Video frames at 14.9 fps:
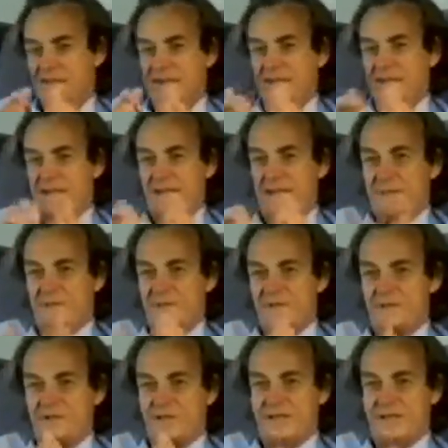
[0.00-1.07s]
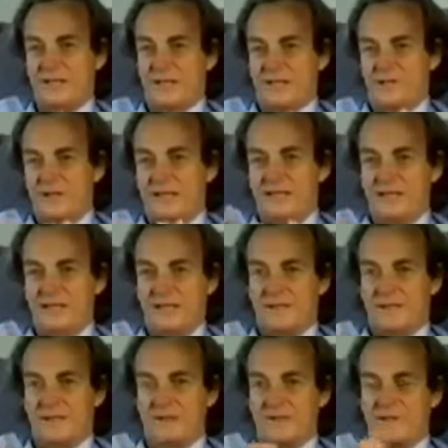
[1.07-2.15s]
and the atoms are jiggling a great deal in
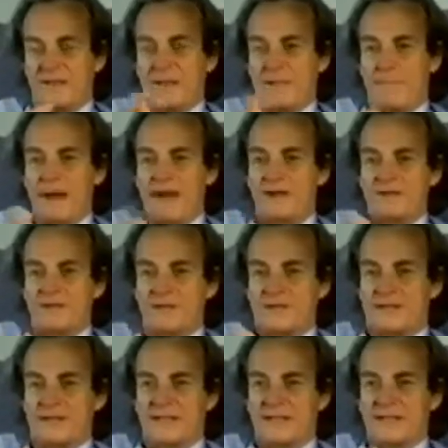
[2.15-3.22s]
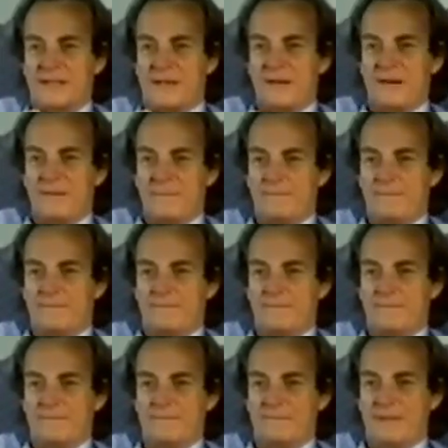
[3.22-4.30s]
the coffee, and they bounce against the cup,
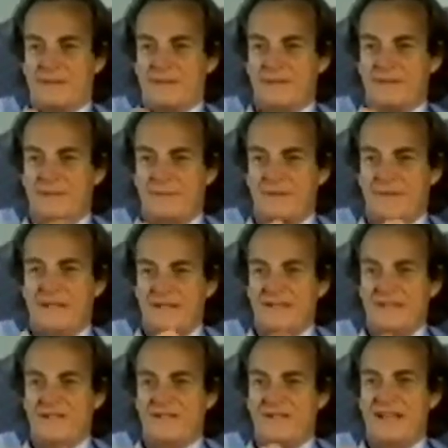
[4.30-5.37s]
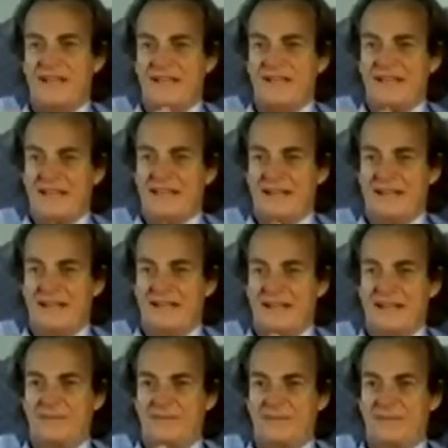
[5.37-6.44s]
and the cup then gets shaking, and the
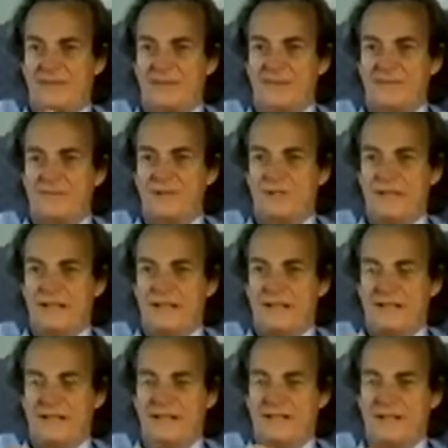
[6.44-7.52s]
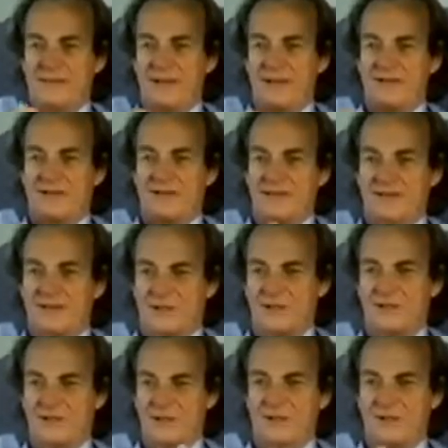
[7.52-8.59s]
atoms in the cup shake, and they bounce against the
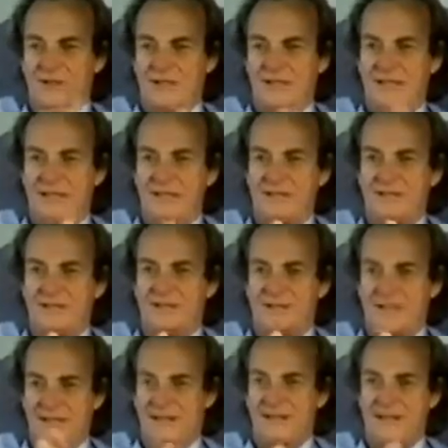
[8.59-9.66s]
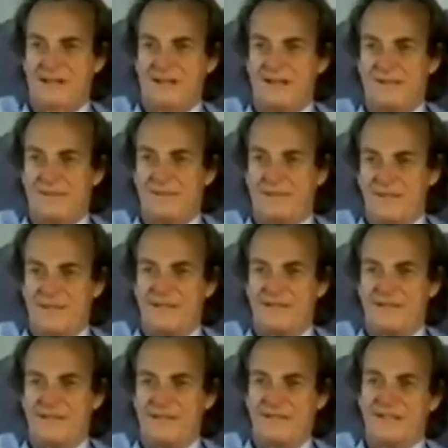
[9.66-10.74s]
saucer, and the heat heats the cup and heats
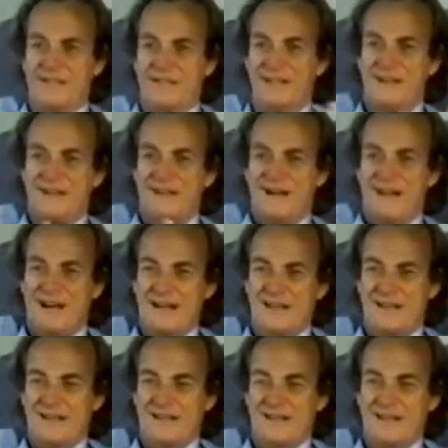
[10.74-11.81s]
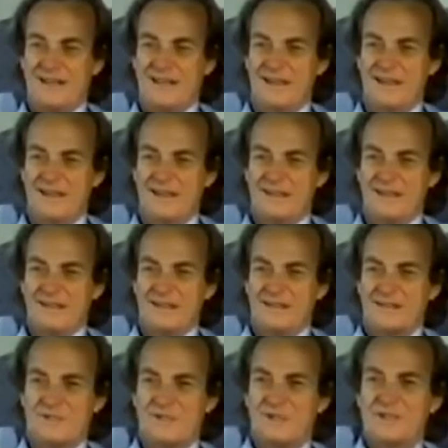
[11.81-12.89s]
everything else. And hot thing
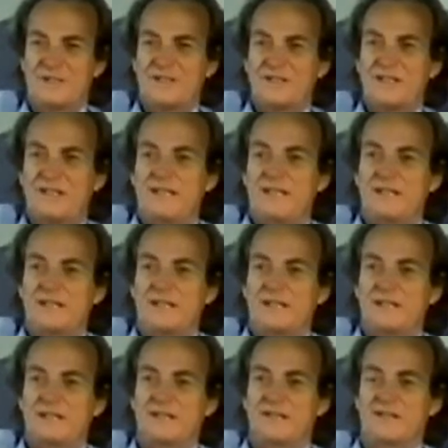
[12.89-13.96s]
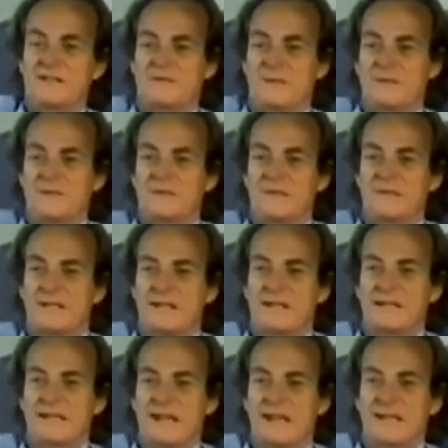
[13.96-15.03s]
spreads its heat into other things by mere
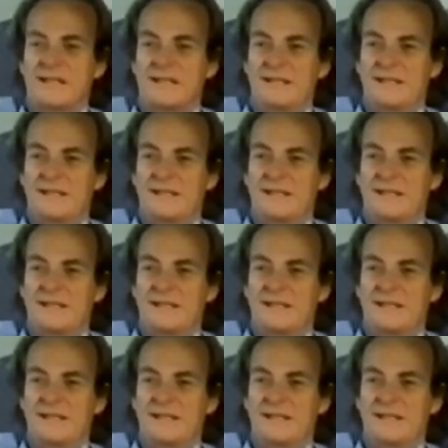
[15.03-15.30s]
contact,